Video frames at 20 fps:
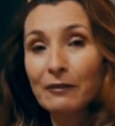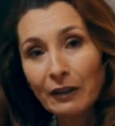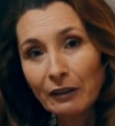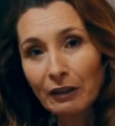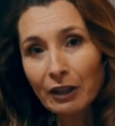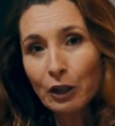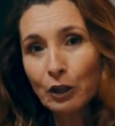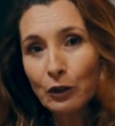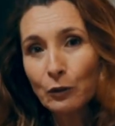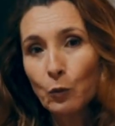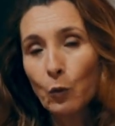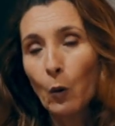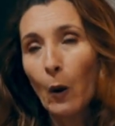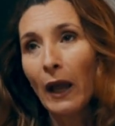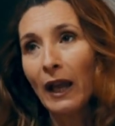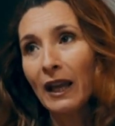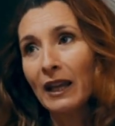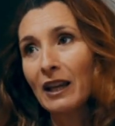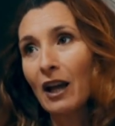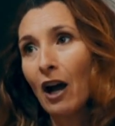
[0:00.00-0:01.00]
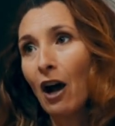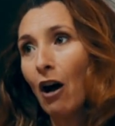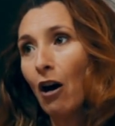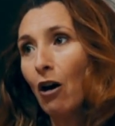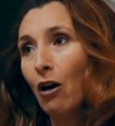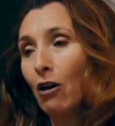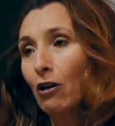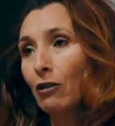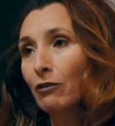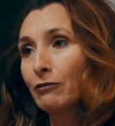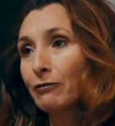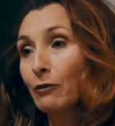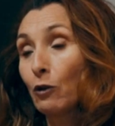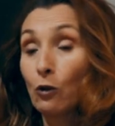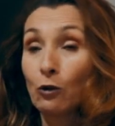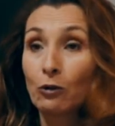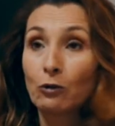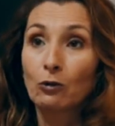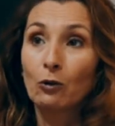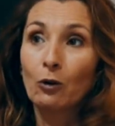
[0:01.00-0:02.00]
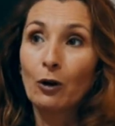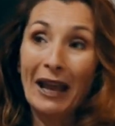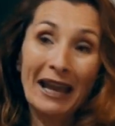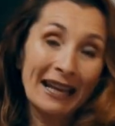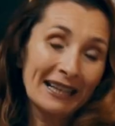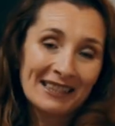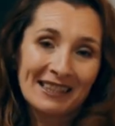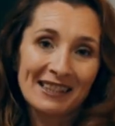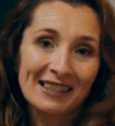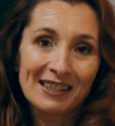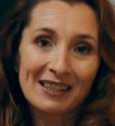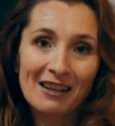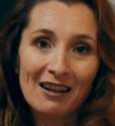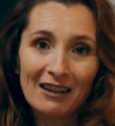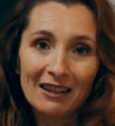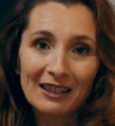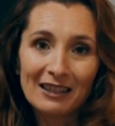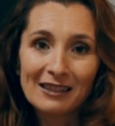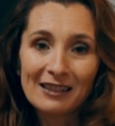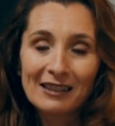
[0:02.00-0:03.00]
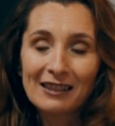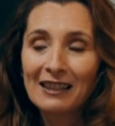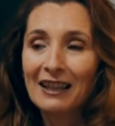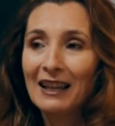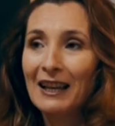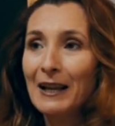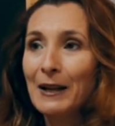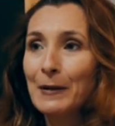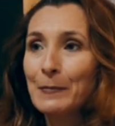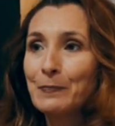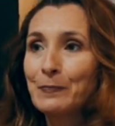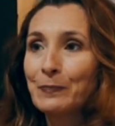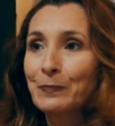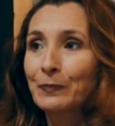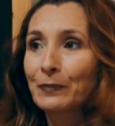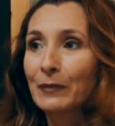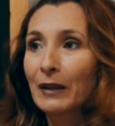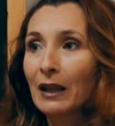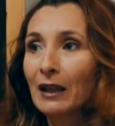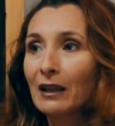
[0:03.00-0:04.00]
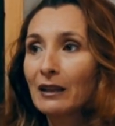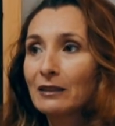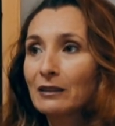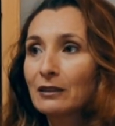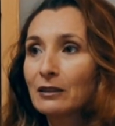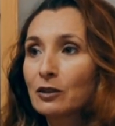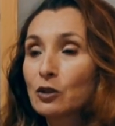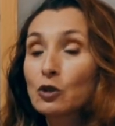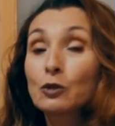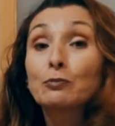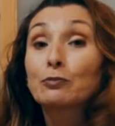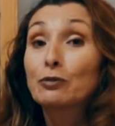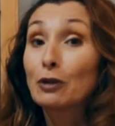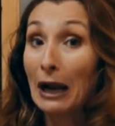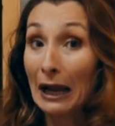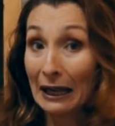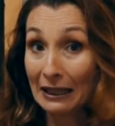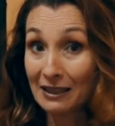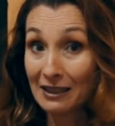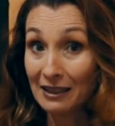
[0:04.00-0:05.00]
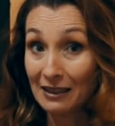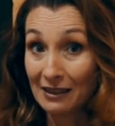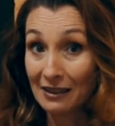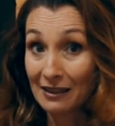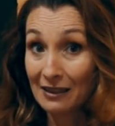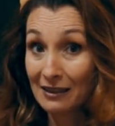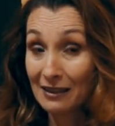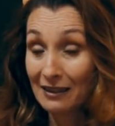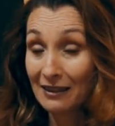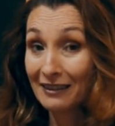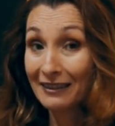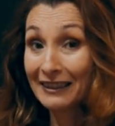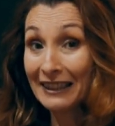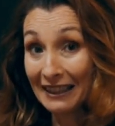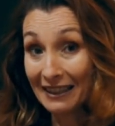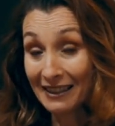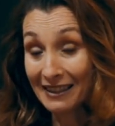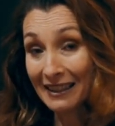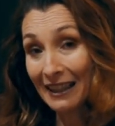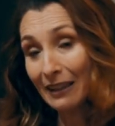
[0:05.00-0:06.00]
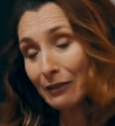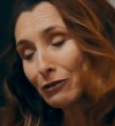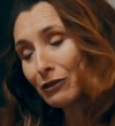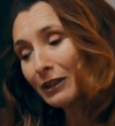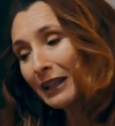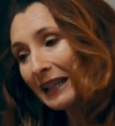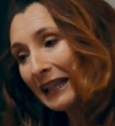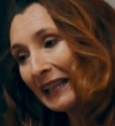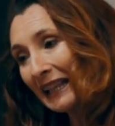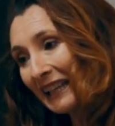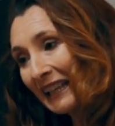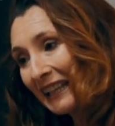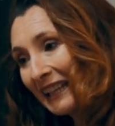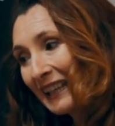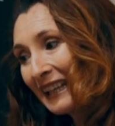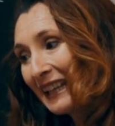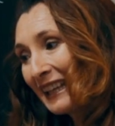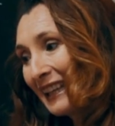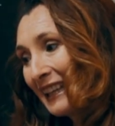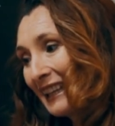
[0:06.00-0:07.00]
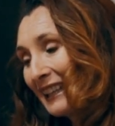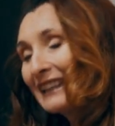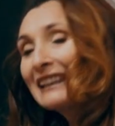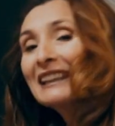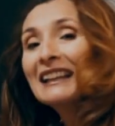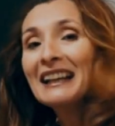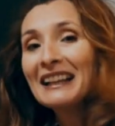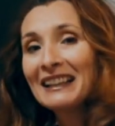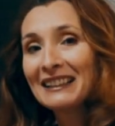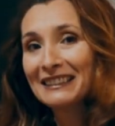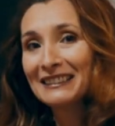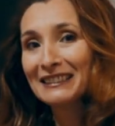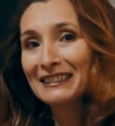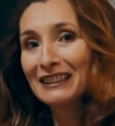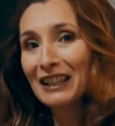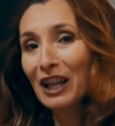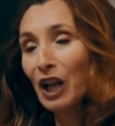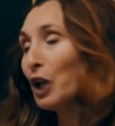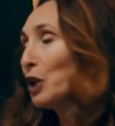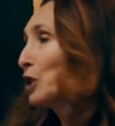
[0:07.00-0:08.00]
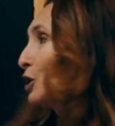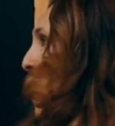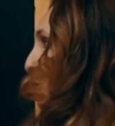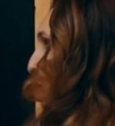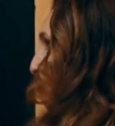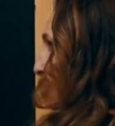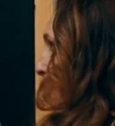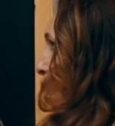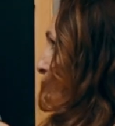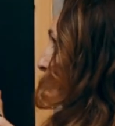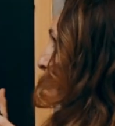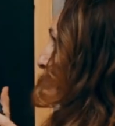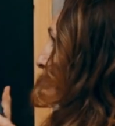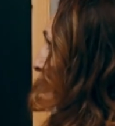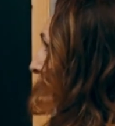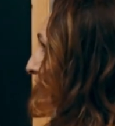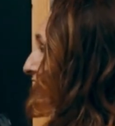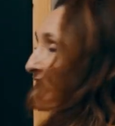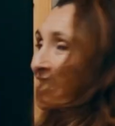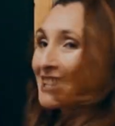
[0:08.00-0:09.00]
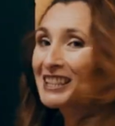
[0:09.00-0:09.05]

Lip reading: very good way of or exercise to practice this and really learn to just